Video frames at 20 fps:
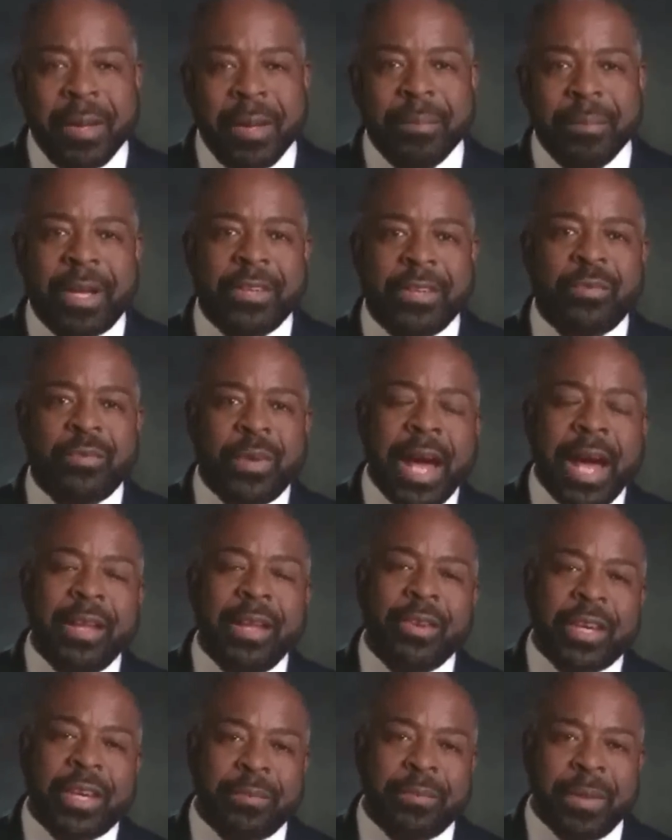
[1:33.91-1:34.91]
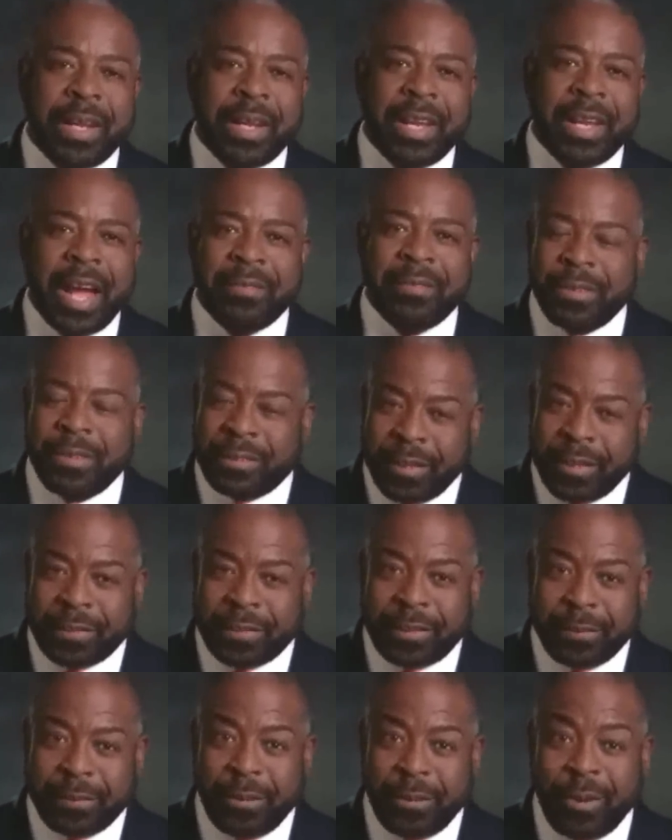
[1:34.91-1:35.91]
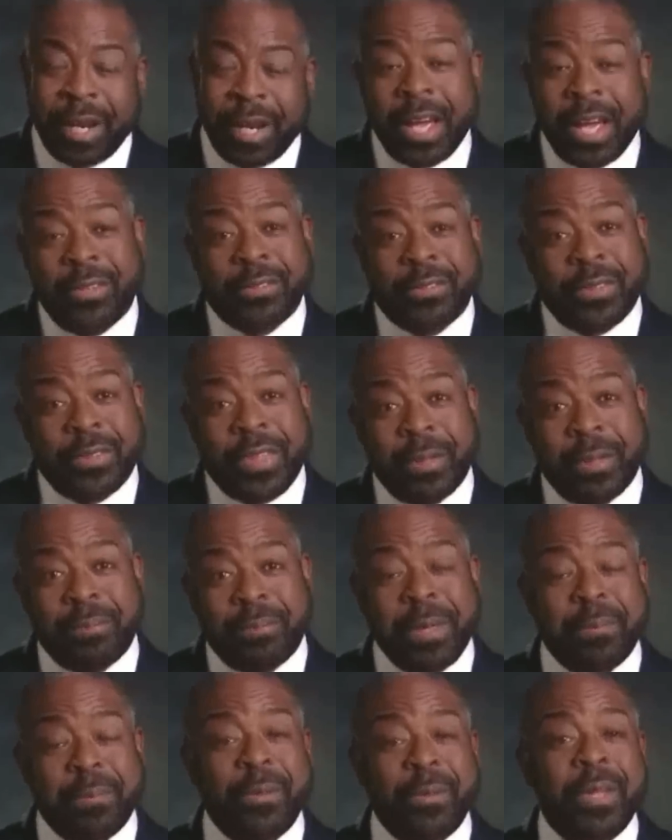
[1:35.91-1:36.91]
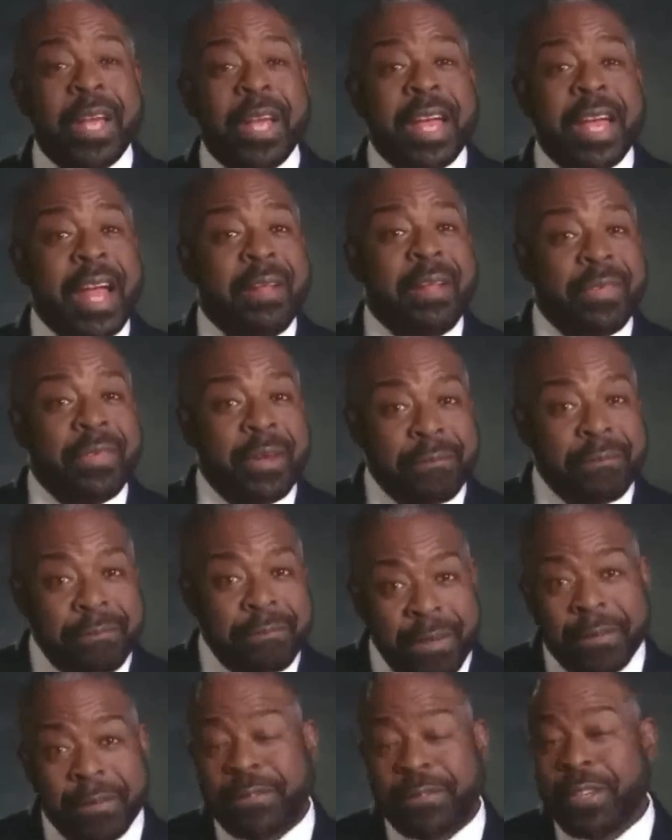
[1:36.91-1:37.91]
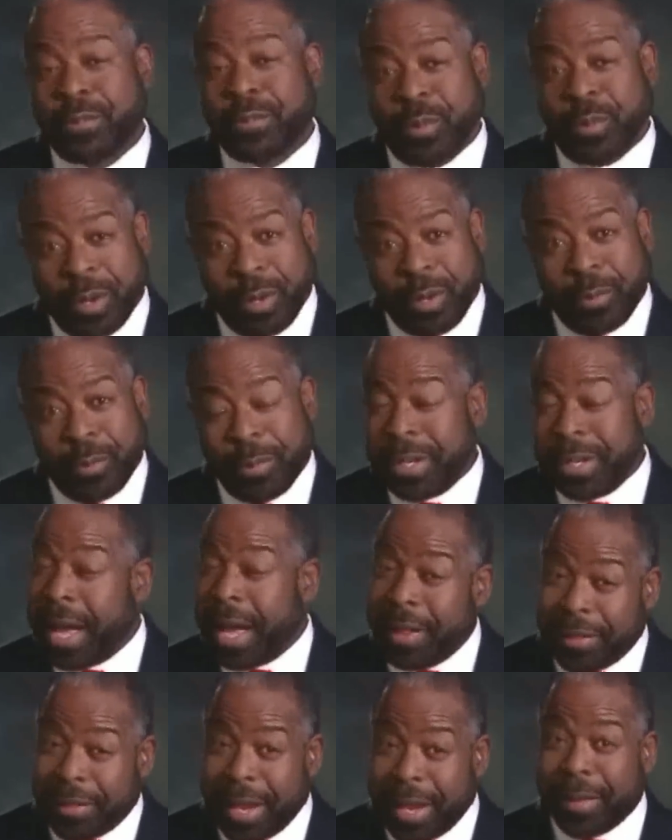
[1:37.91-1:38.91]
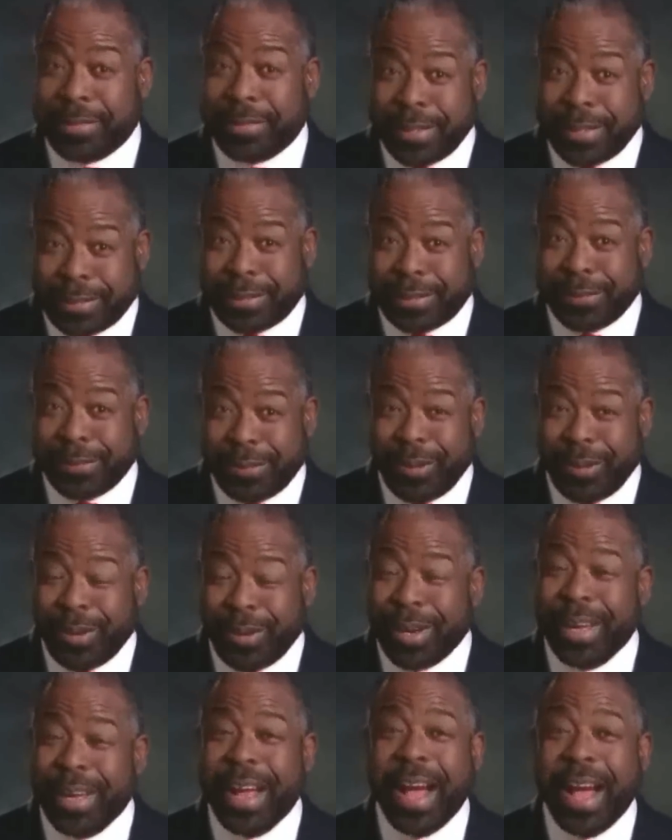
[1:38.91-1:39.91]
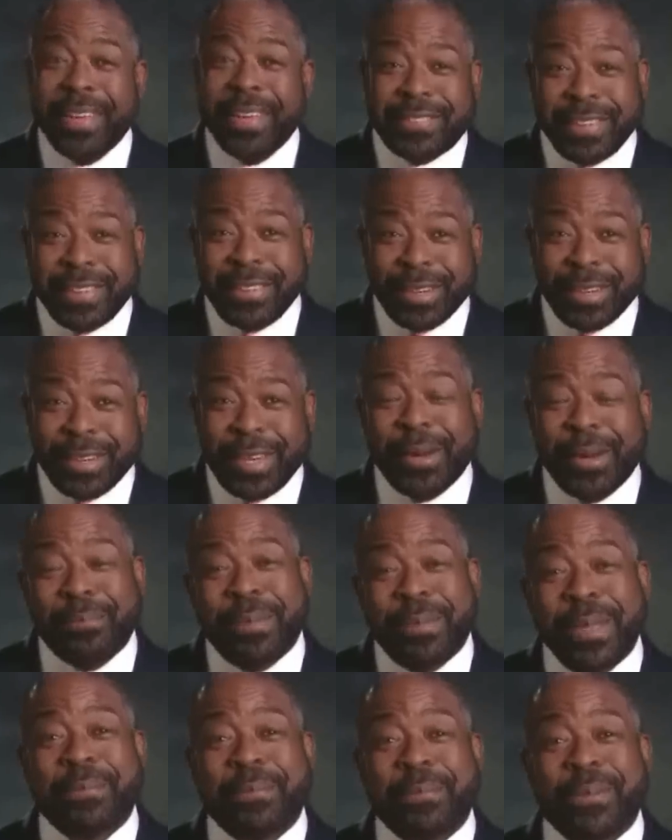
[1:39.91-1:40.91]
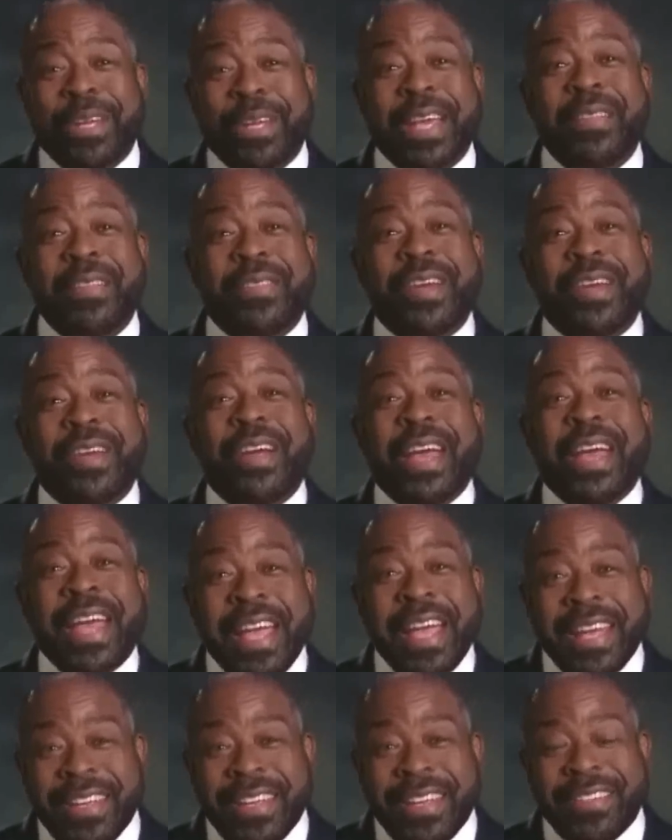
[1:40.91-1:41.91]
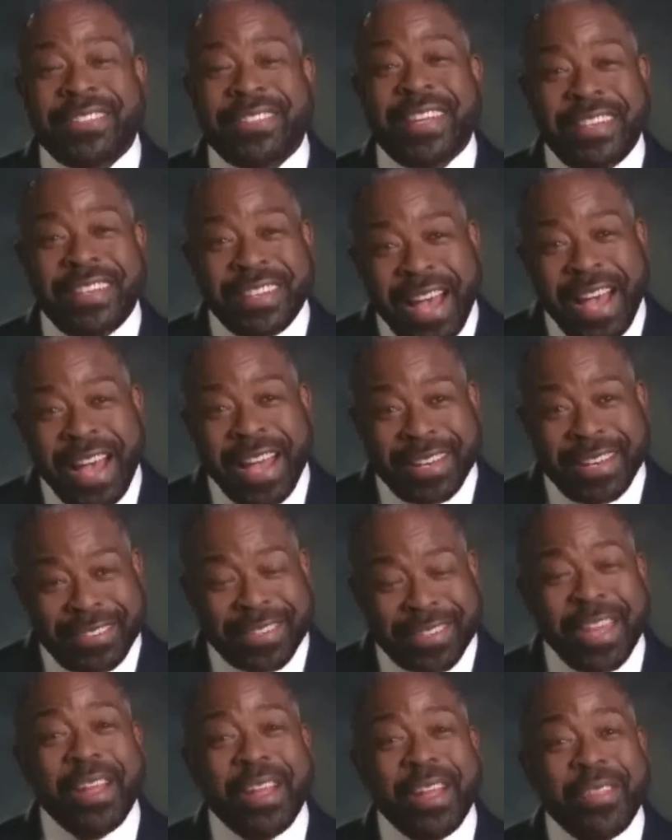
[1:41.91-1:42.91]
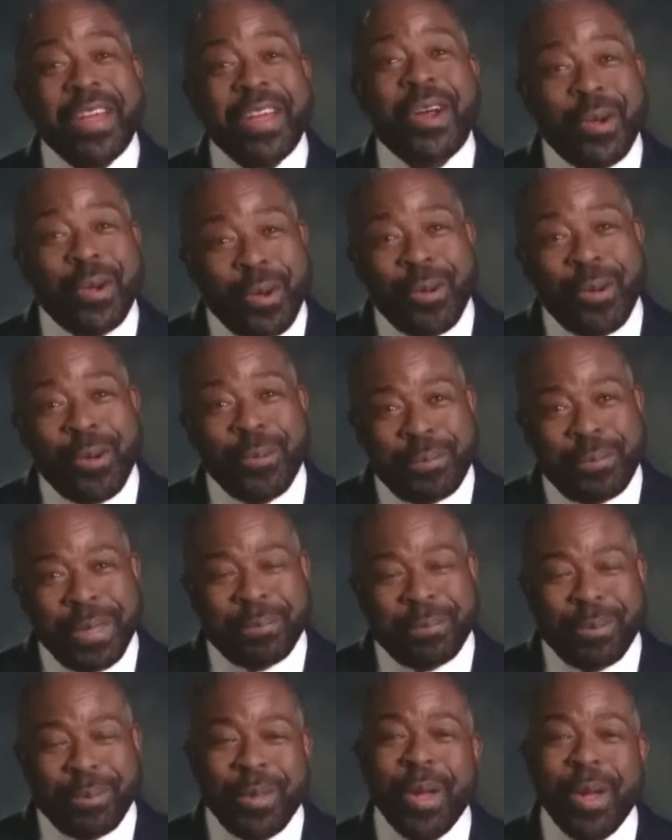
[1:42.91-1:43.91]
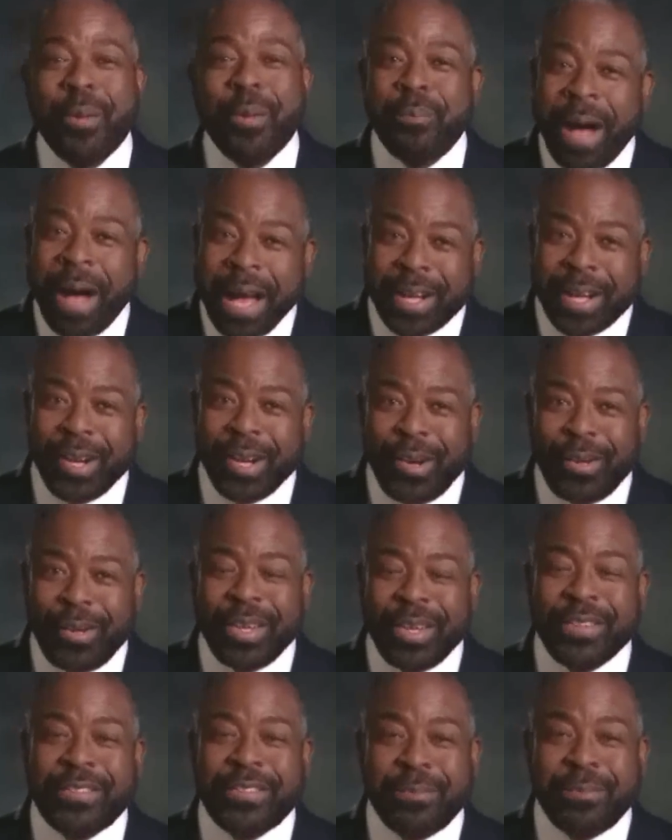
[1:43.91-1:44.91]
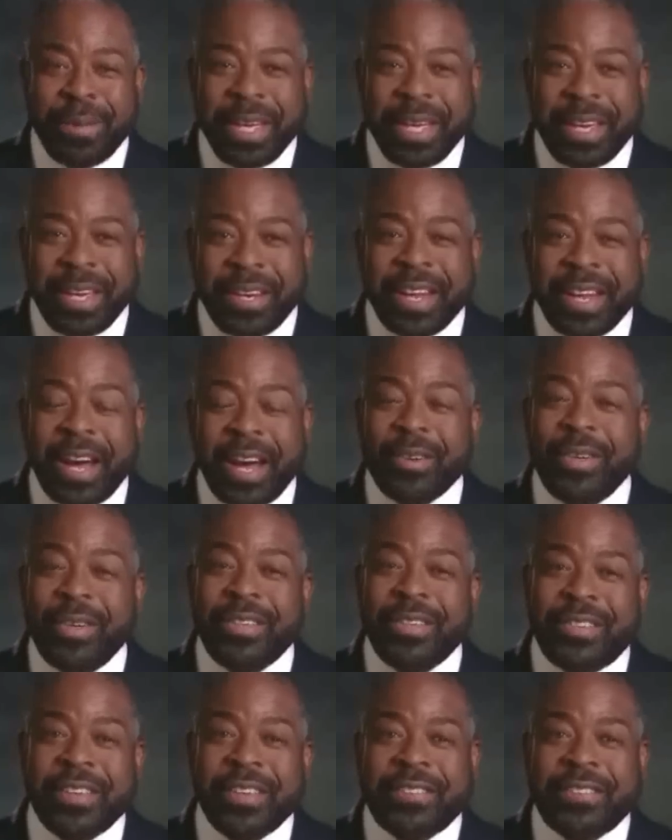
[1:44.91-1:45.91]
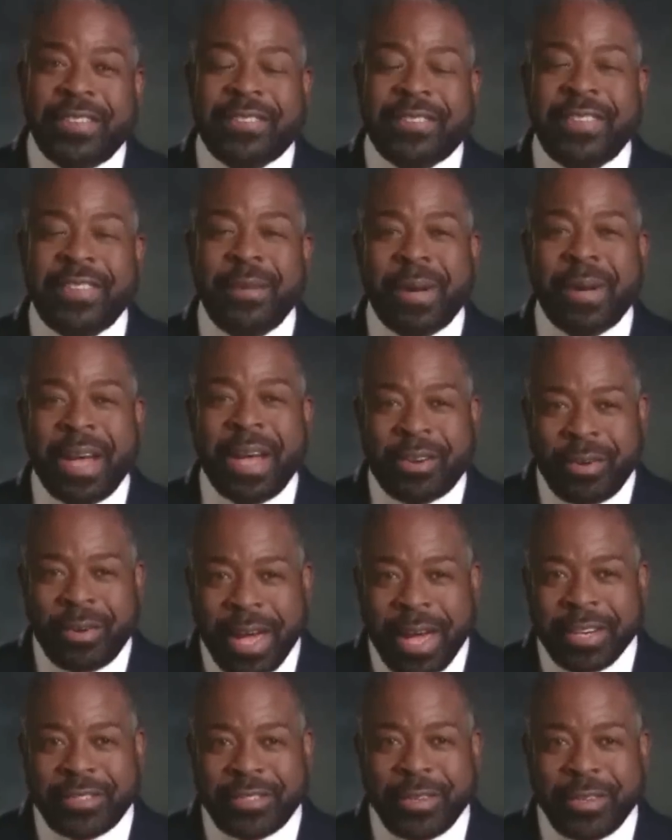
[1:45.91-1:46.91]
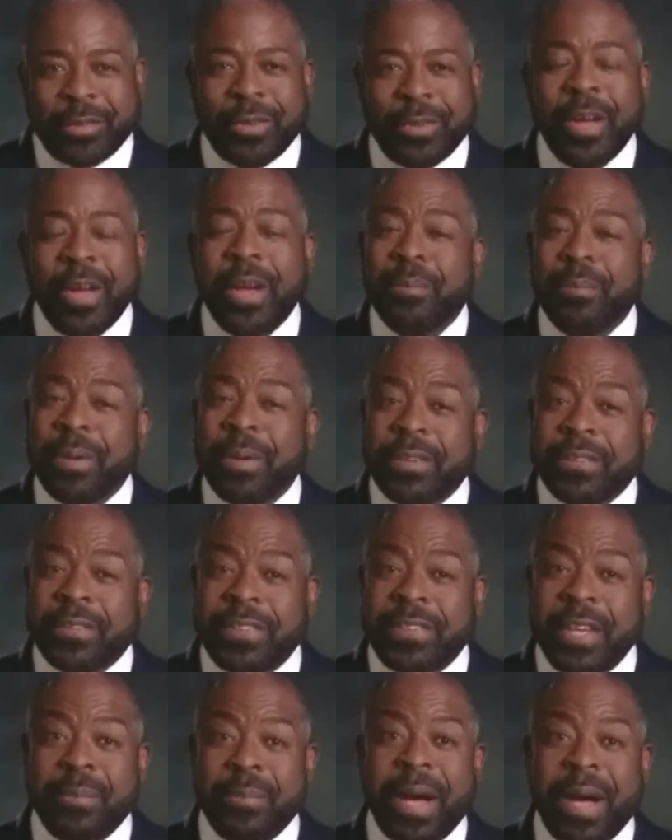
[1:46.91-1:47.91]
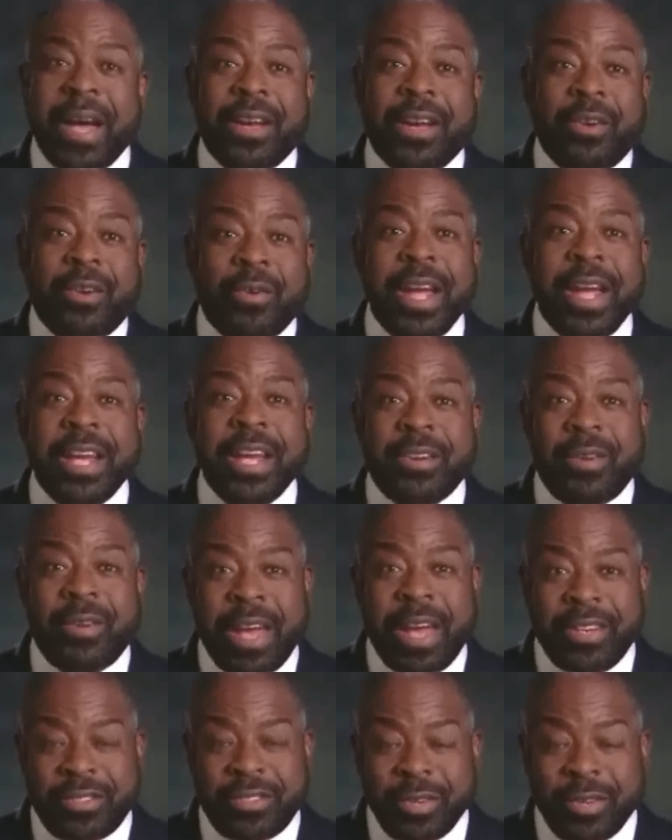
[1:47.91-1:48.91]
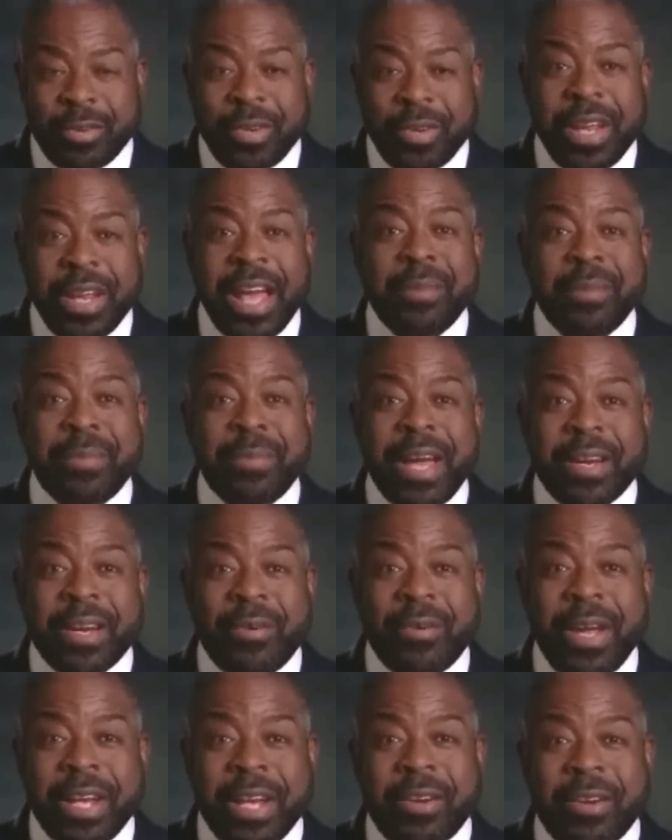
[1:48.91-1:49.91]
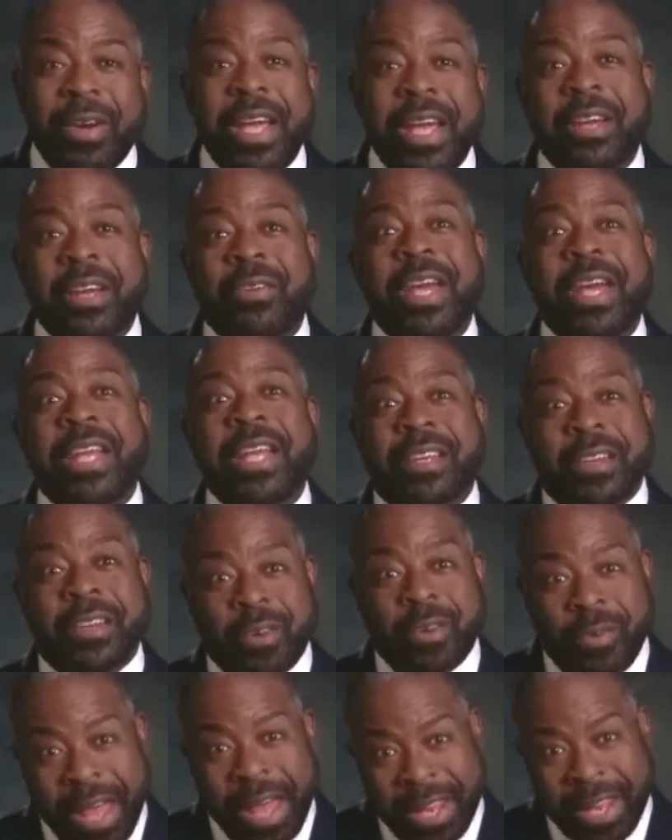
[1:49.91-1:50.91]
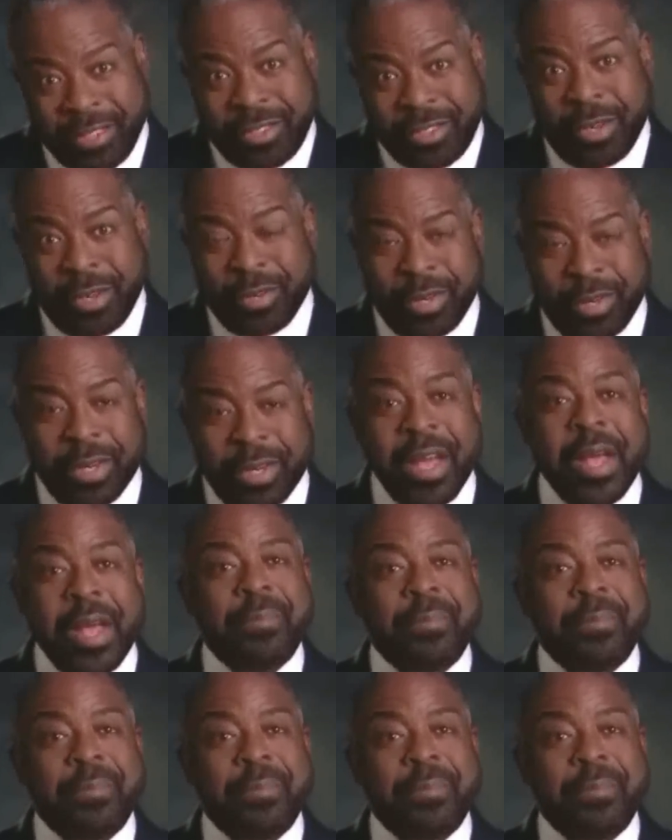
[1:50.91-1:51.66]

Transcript: Because when I look at my life at 64, and I used to think people in their 50s were old, but now that I'm 64, I said, look here, people in their 80s and 90s, they're old people. My goal is to be here not only just to see my grandchildren, but to see my great-grandchildren and my great-great-great-grandchildren.